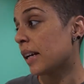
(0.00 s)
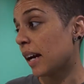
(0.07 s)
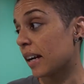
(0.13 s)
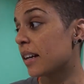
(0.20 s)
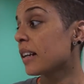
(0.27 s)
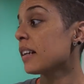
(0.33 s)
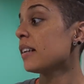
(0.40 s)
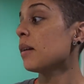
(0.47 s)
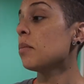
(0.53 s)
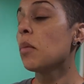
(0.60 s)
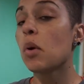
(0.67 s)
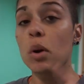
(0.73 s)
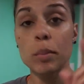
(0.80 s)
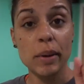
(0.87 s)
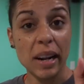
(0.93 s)
I could have done
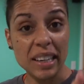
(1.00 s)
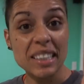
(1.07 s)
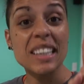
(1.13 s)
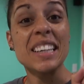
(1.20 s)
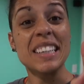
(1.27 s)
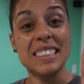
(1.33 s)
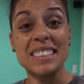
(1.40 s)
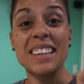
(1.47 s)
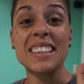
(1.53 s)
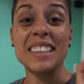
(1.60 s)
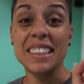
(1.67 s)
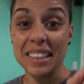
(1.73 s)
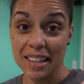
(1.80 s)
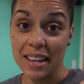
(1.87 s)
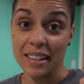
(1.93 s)
more, but I could have
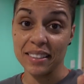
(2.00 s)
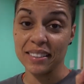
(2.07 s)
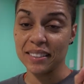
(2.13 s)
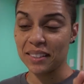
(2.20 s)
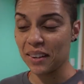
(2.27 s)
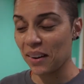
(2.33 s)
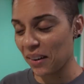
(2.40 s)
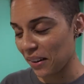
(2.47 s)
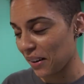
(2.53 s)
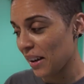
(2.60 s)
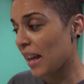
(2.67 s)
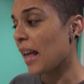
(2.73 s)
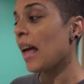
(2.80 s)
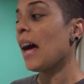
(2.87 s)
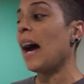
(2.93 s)
done less. So
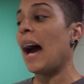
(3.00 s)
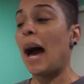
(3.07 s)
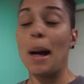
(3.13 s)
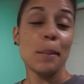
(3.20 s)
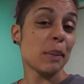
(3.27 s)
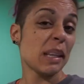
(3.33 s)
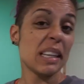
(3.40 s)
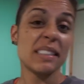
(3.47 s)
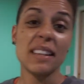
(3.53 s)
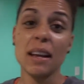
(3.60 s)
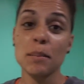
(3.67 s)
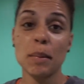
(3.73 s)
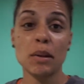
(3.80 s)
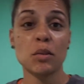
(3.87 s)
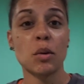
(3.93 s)
I'm gonna
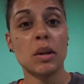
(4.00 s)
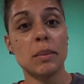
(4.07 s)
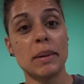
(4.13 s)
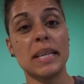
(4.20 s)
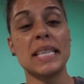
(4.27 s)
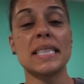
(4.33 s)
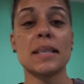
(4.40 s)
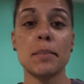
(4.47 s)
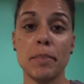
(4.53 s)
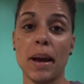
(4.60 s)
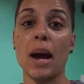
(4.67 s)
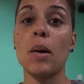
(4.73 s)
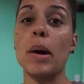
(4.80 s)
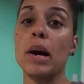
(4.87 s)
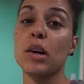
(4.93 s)
take my 20 minutes and
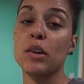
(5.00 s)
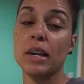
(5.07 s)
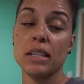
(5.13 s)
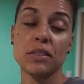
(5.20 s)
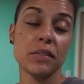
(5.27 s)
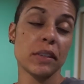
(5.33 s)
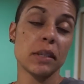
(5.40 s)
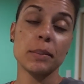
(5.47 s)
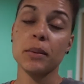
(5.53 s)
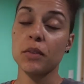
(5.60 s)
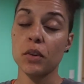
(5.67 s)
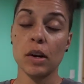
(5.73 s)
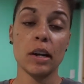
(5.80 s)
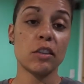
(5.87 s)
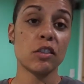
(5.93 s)
bow out gracefully
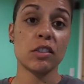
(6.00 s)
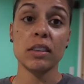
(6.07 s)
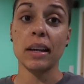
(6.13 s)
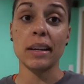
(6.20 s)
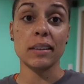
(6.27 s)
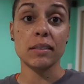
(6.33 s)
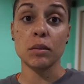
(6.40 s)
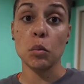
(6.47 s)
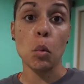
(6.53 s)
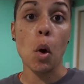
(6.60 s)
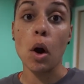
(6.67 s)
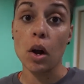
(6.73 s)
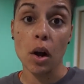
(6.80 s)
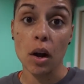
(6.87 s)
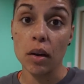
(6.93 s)
before I just like
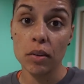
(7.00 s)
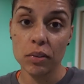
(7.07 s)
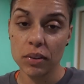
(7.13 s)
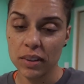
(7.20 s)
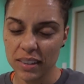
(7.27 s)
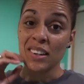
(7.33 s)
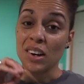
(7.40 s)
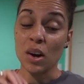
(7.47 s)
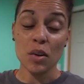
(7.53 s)
walk off.